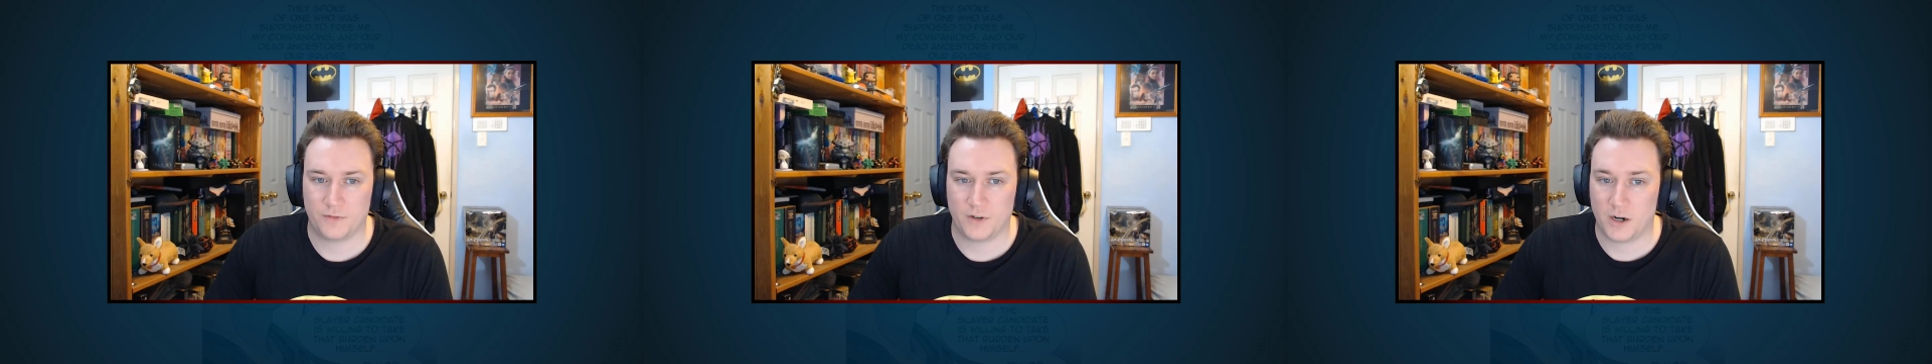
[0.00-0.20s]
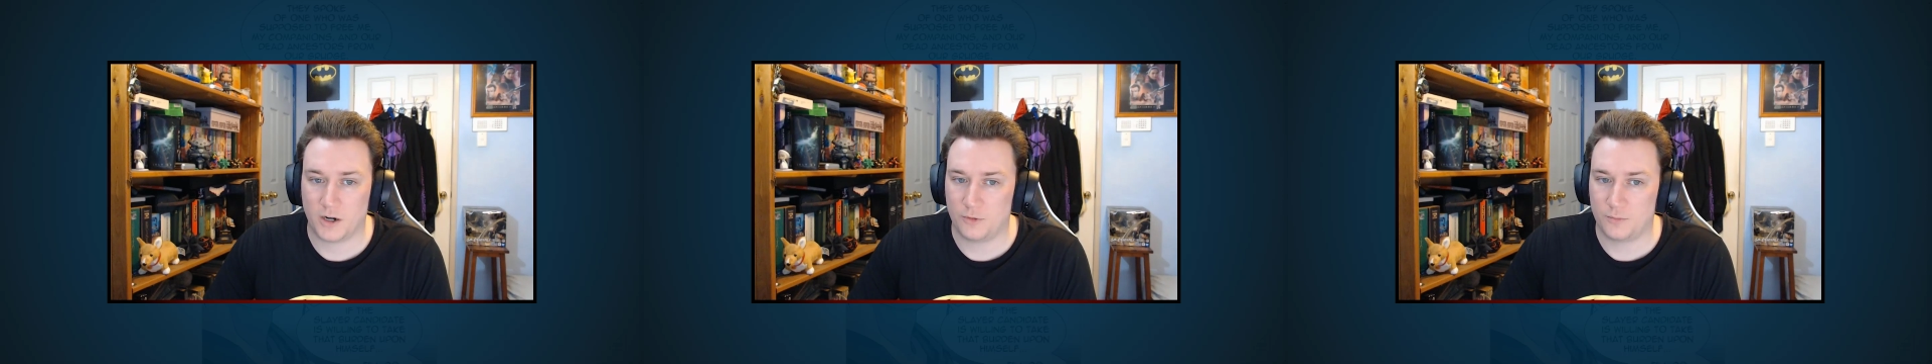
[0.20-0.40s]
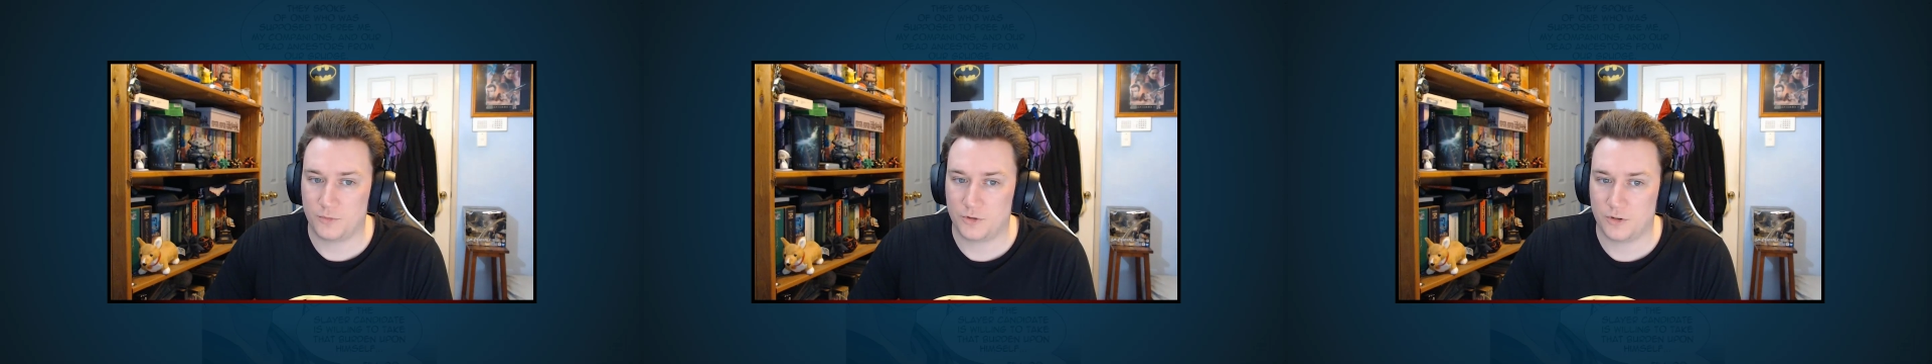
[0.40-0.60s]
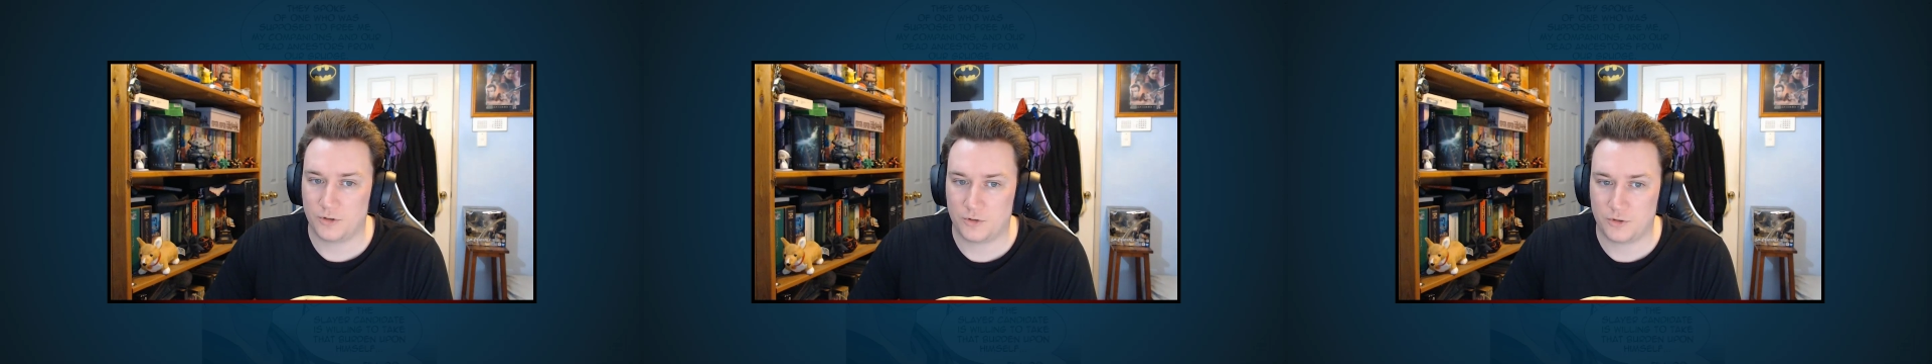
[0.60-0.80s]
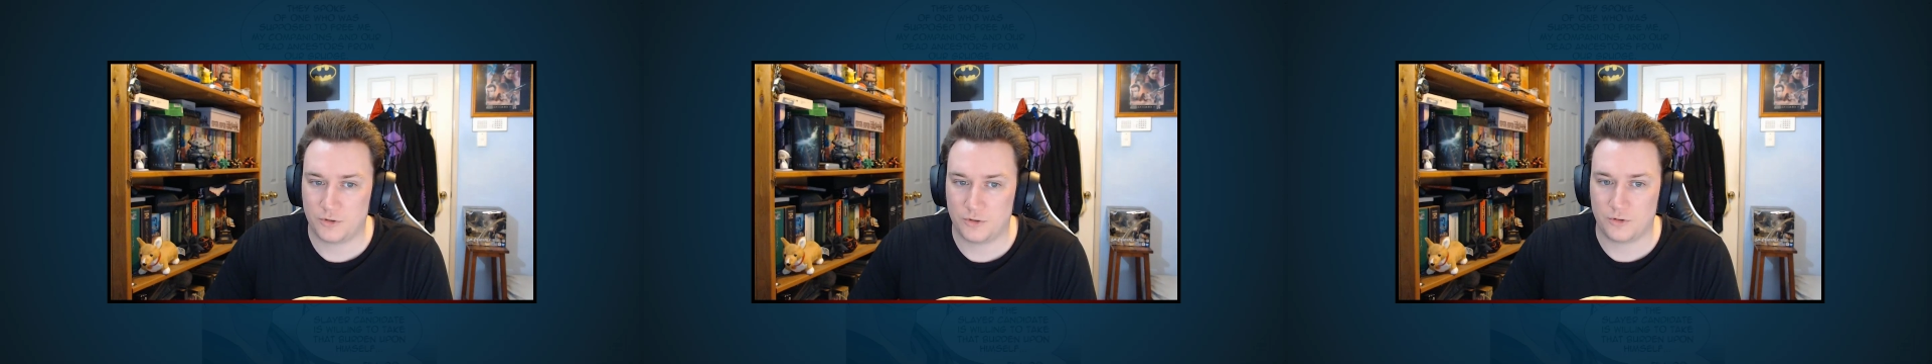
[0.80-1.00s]
and I hope so
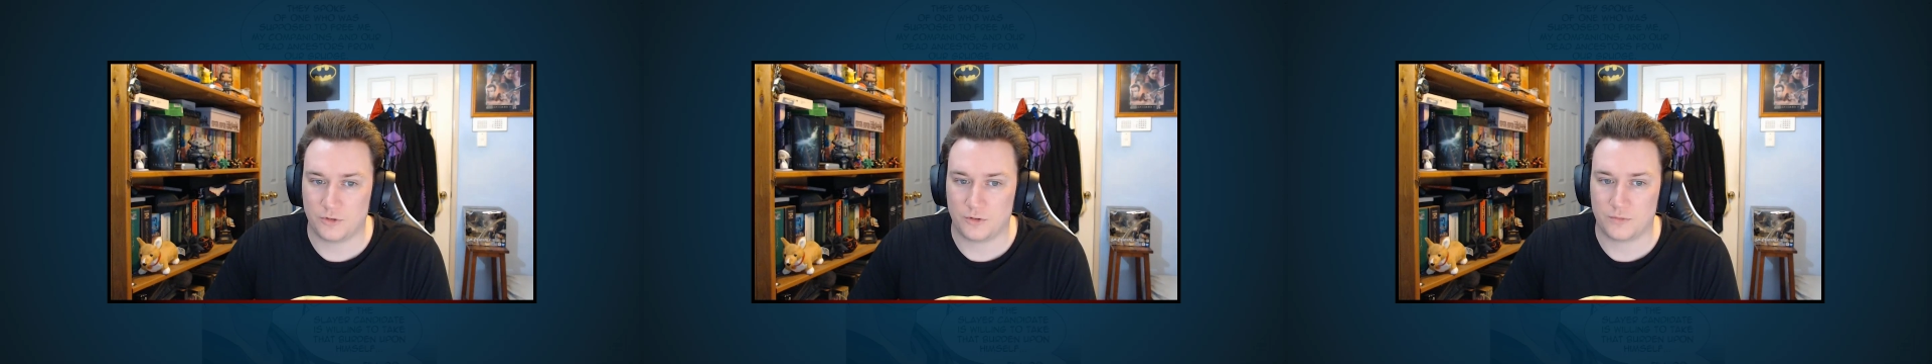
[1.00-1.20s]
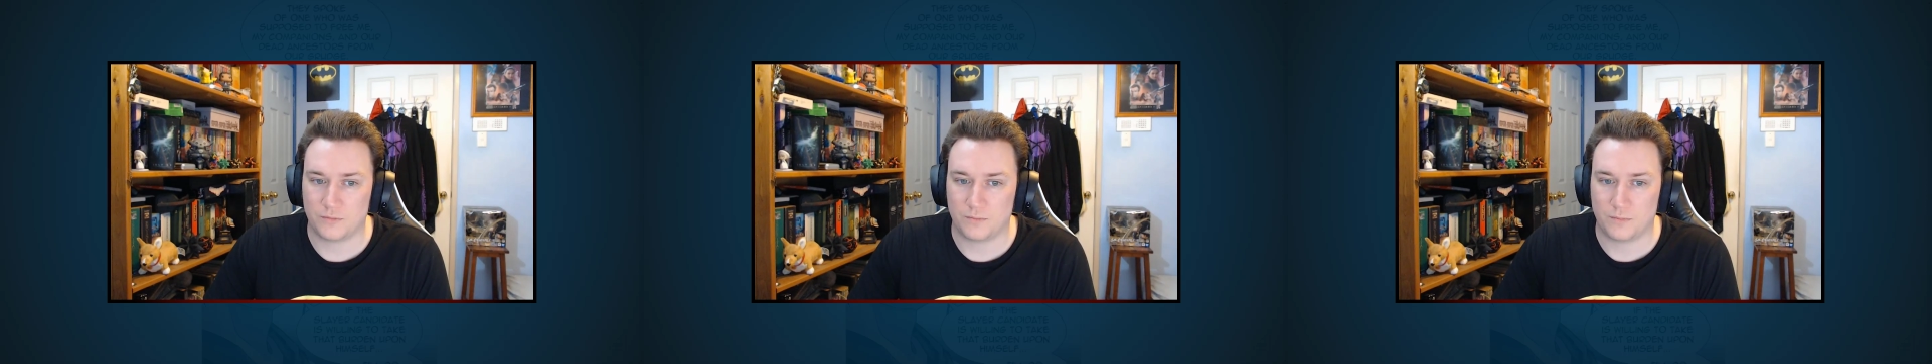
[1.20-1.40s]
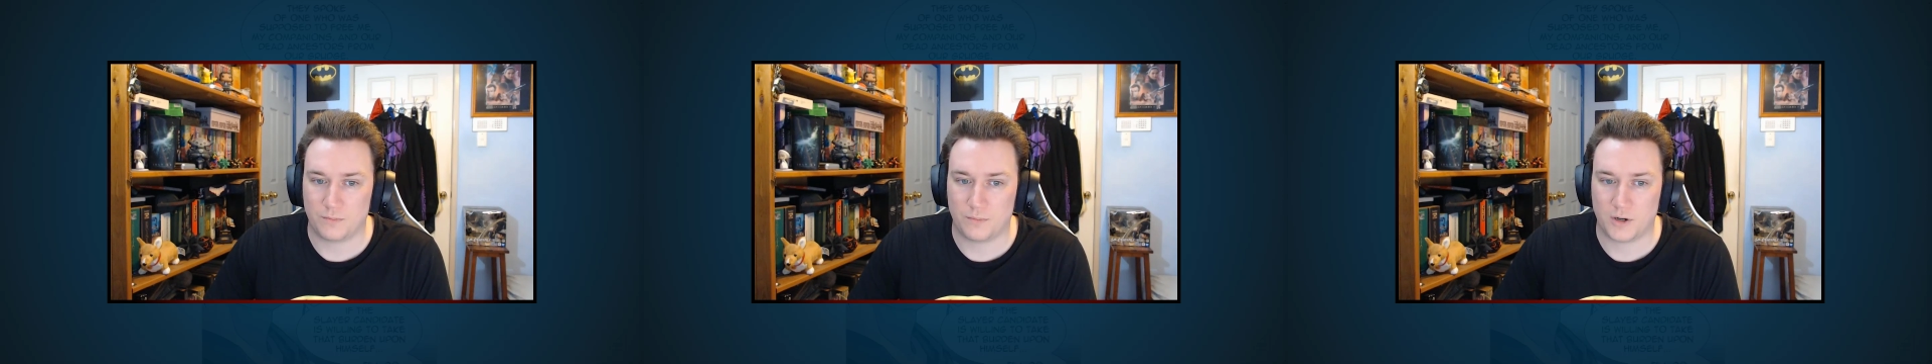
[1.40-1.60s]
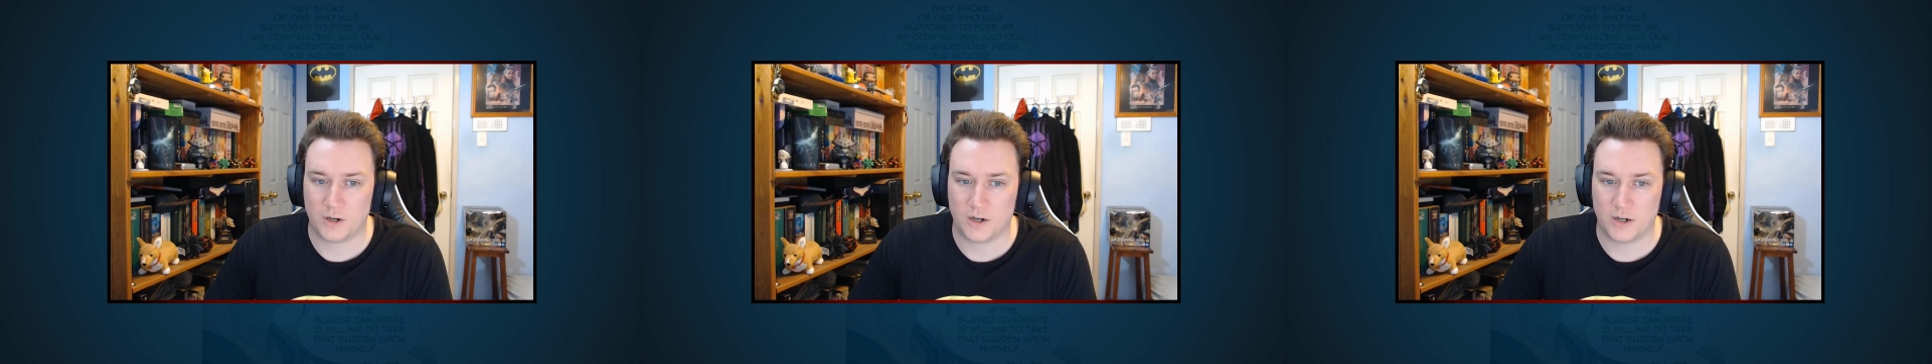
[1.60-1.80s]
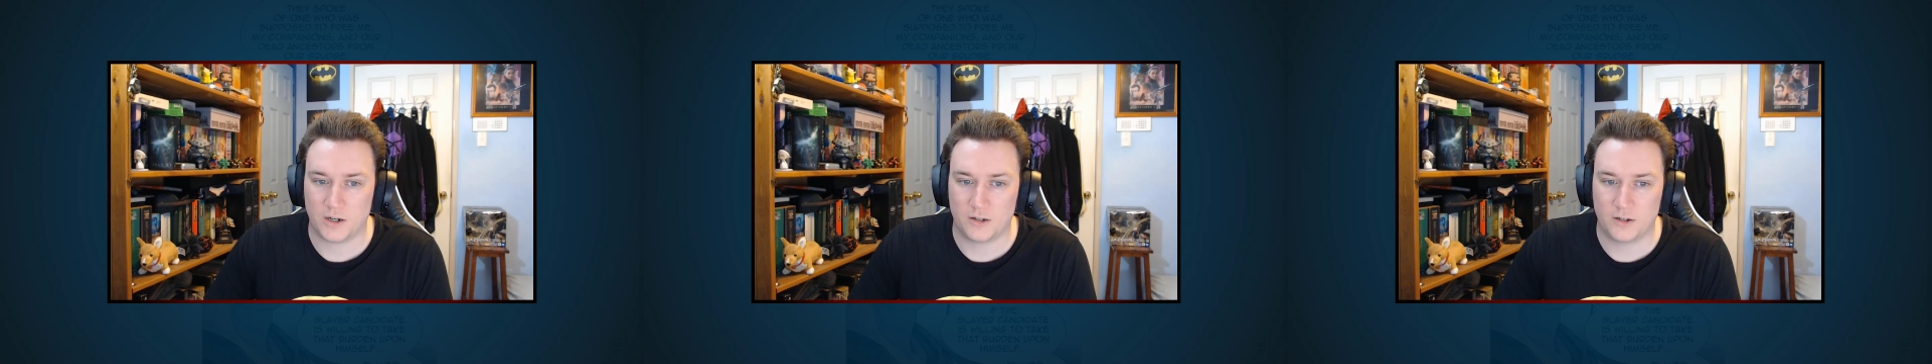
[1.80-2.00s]
too, but